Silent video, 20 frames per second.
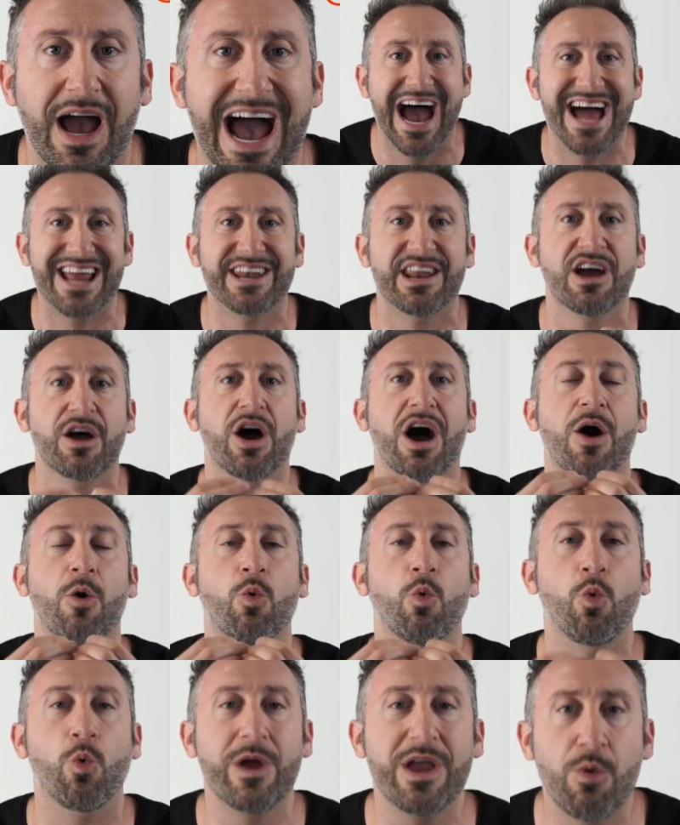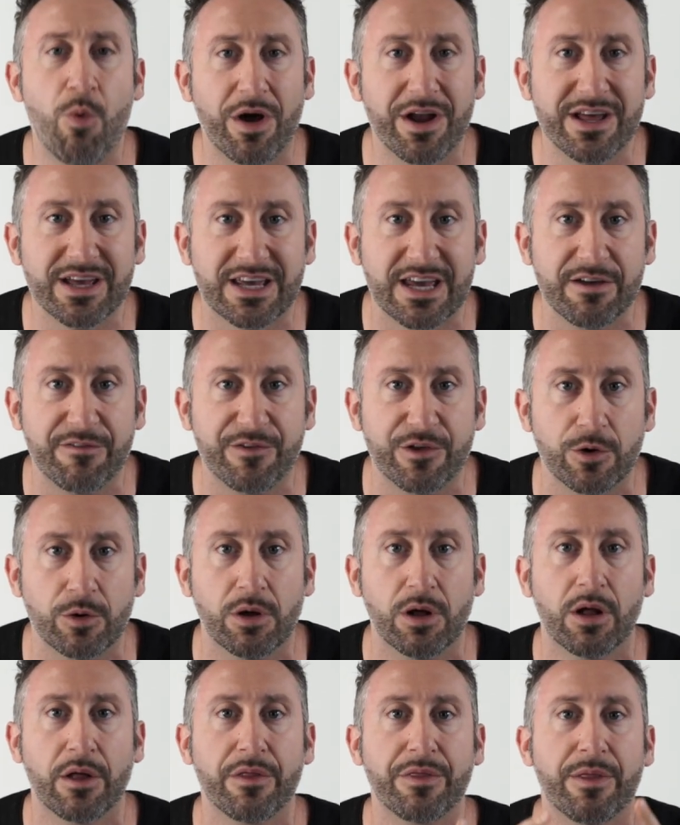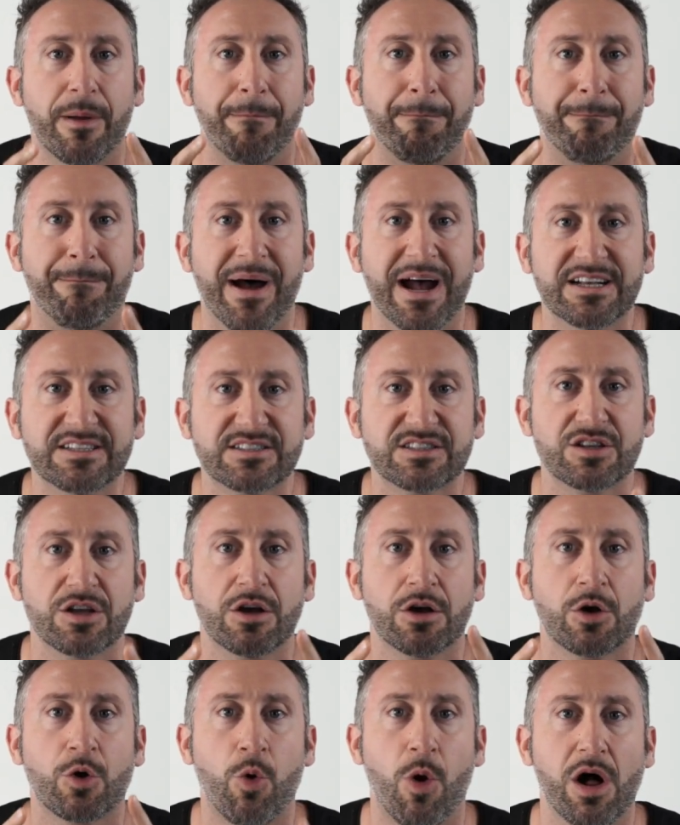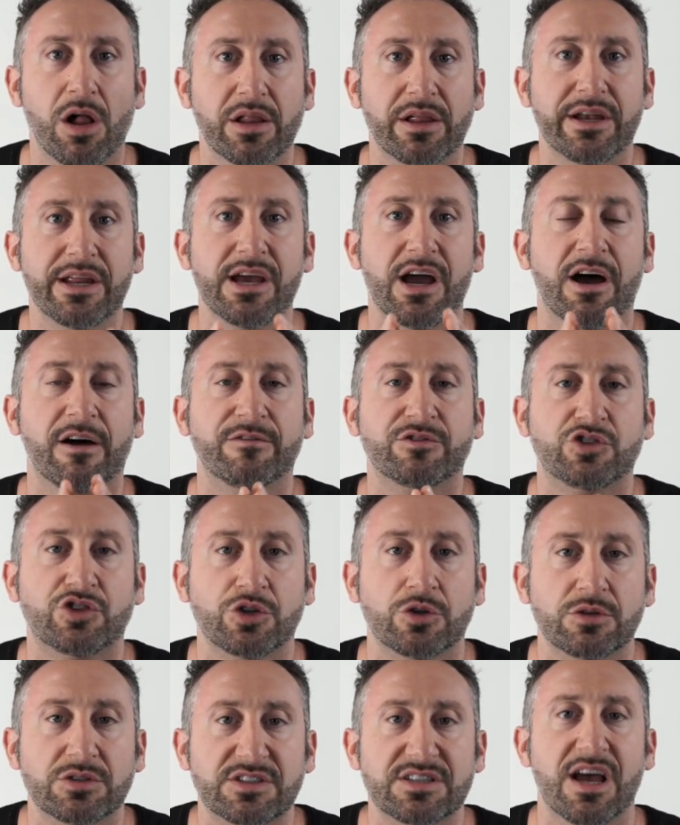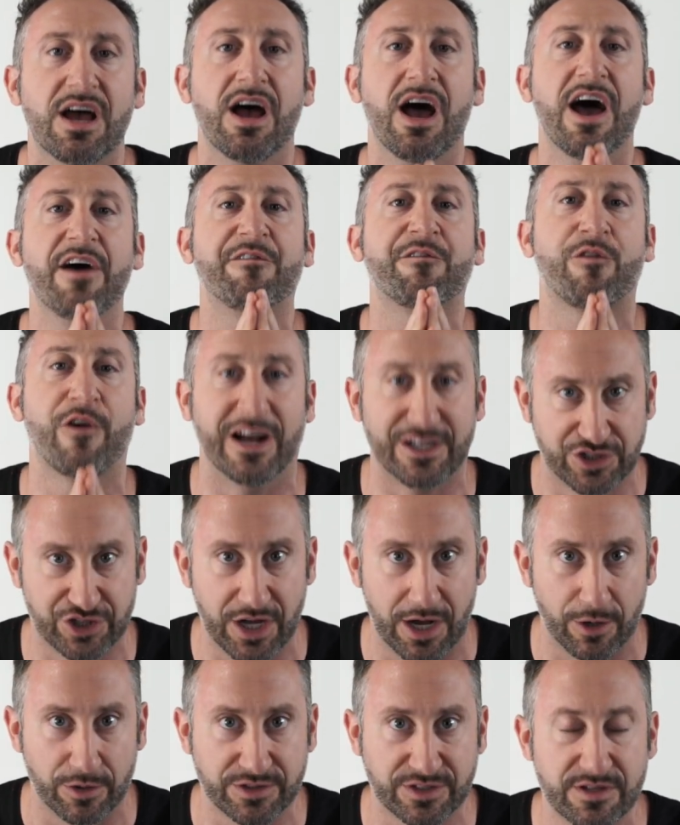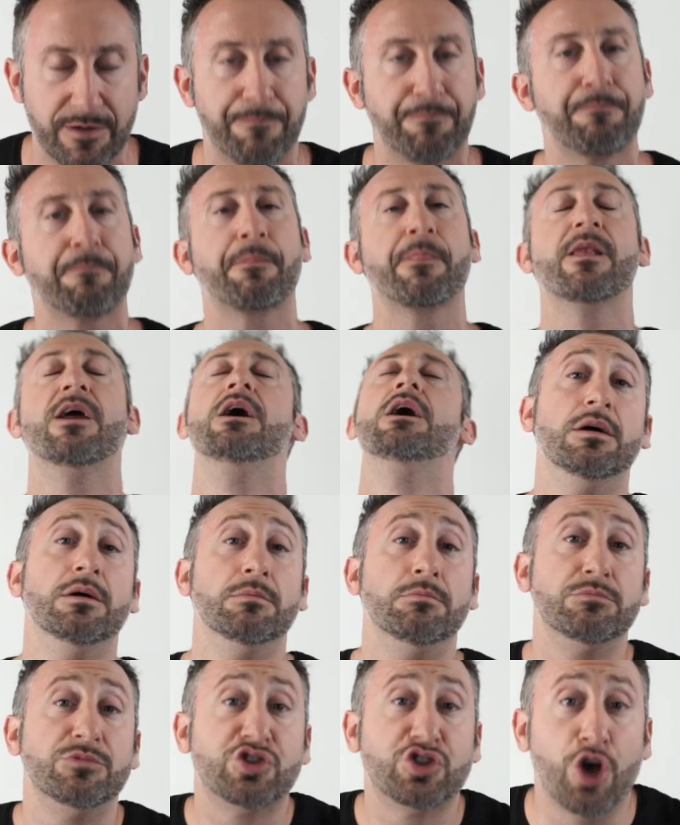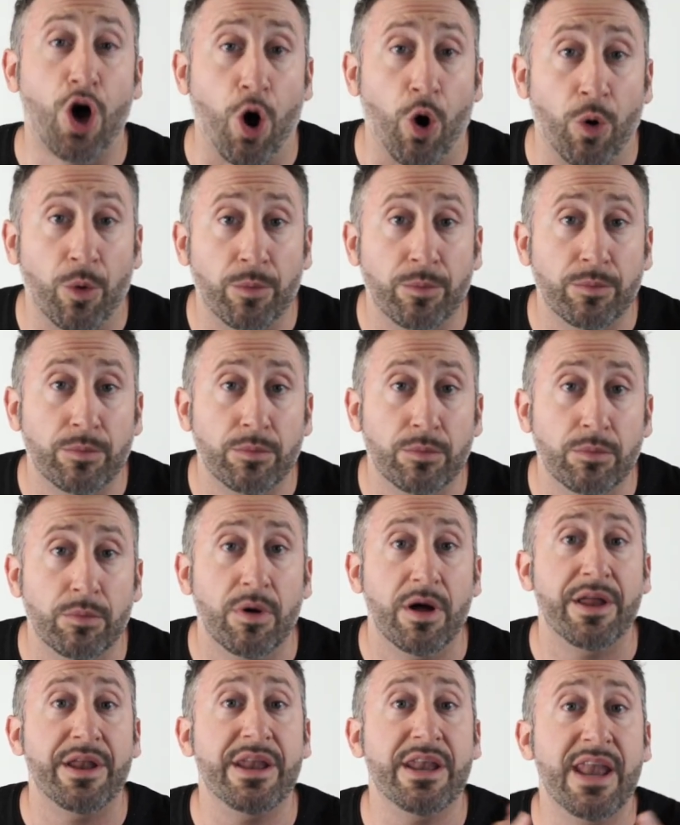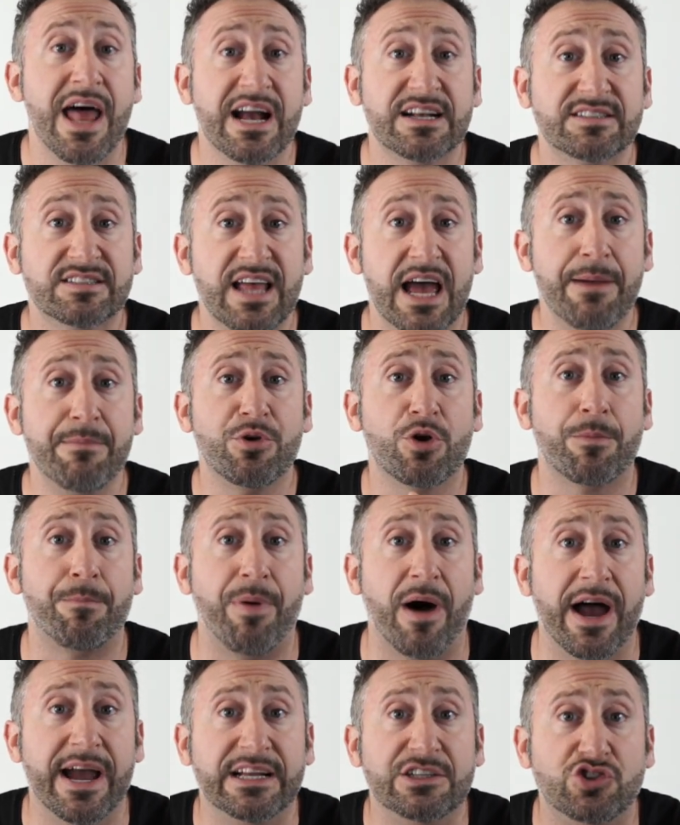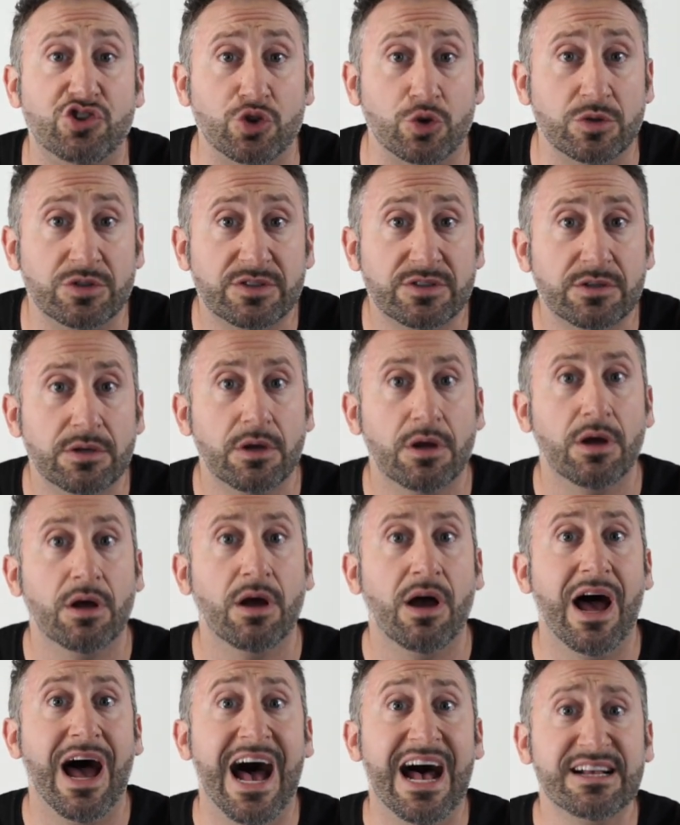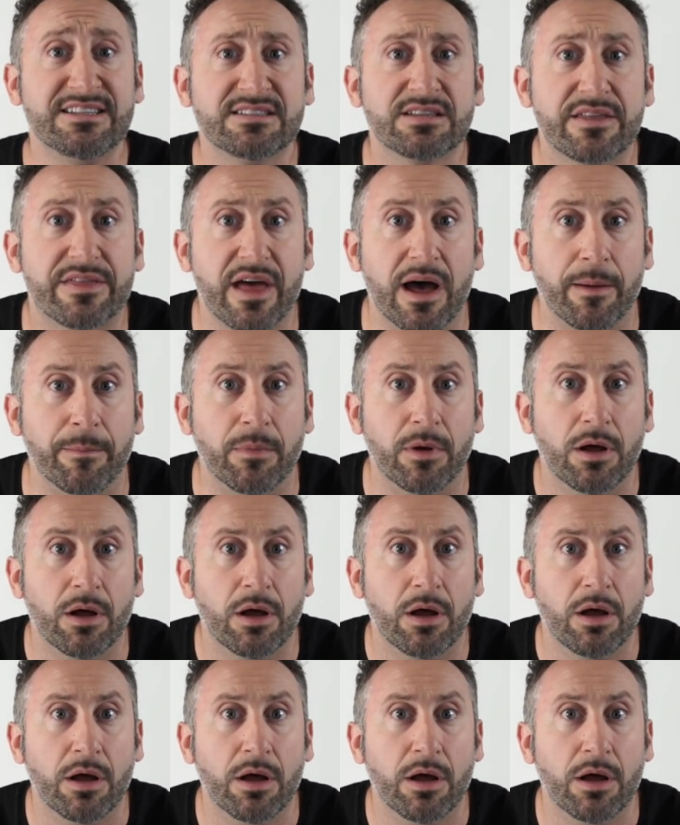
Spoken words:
And we want to give you the best quality of juice at Fresh House. So next time you're buying juice, ask them.